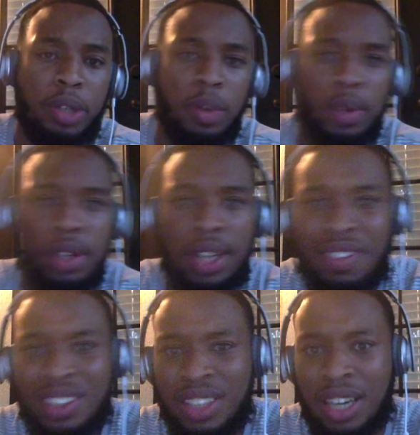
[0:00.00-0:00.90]
Where the
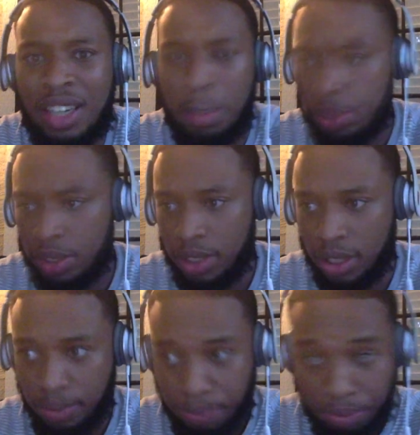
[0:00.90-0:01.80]
Cavaliers got a couple
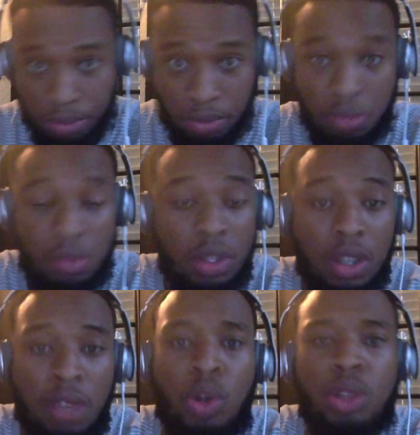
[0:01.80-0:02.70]
decisions.
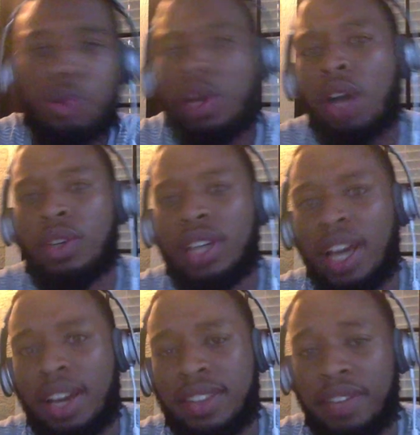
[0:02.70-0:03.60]
Of course, we all know the
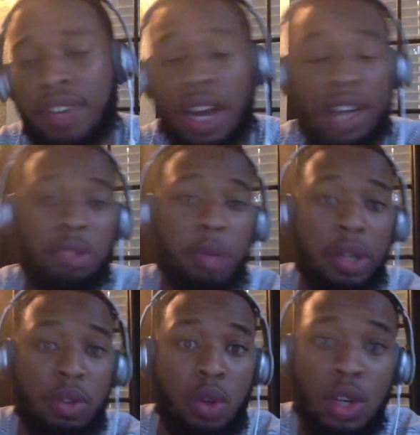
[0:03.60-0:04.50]
Cavs have the highest
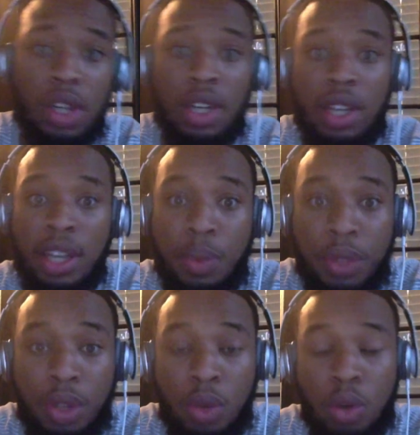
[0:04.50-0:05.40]
payroll, and we
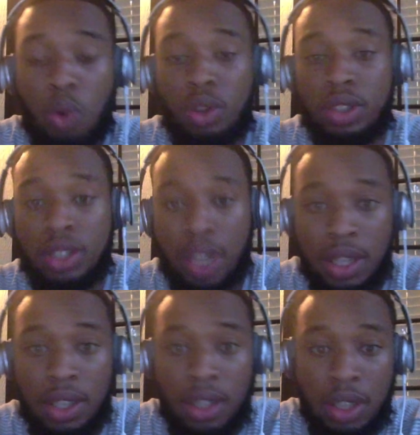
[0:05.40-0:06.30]
know Golden State
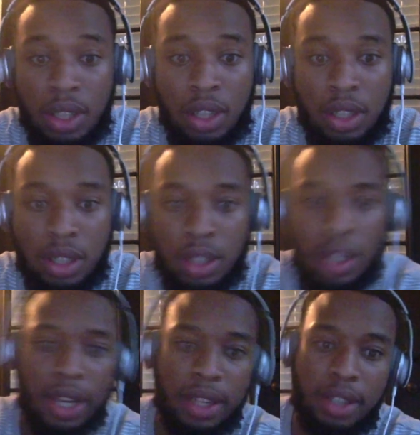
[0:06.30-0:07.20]
look
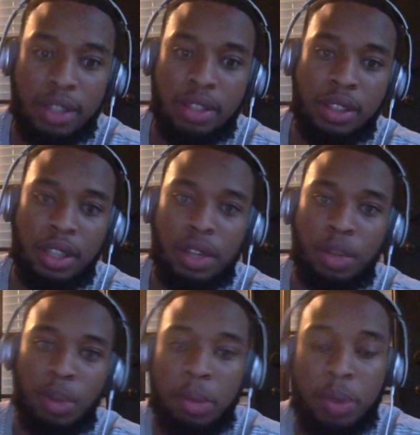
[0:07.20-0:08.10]
like that they'll
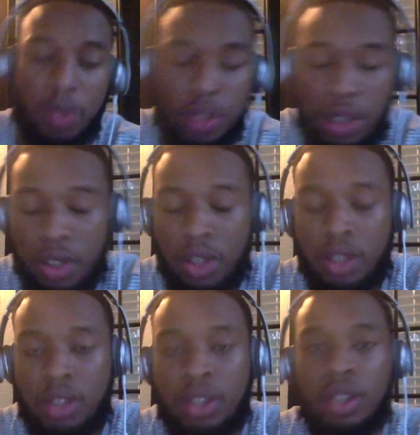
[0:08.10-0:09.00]
probably be returning
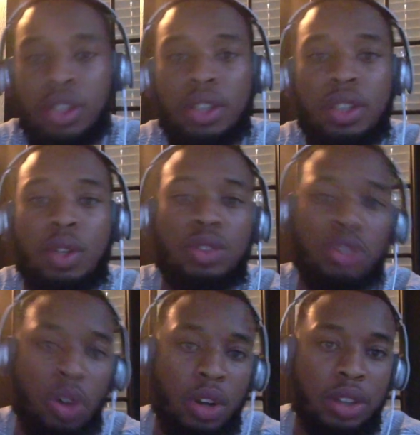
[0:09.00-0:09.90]
those
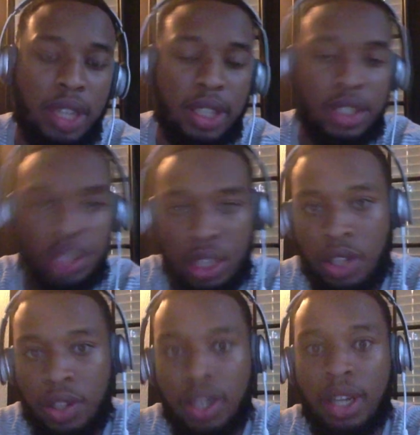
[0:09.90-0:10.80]
starters next
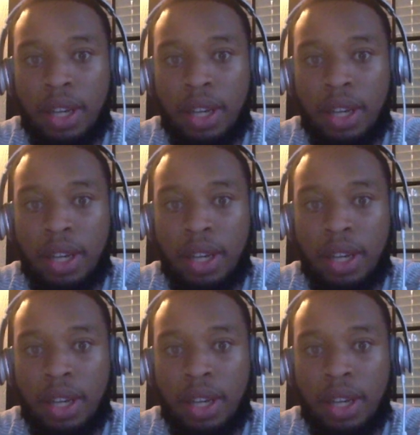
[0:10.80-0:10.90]
year.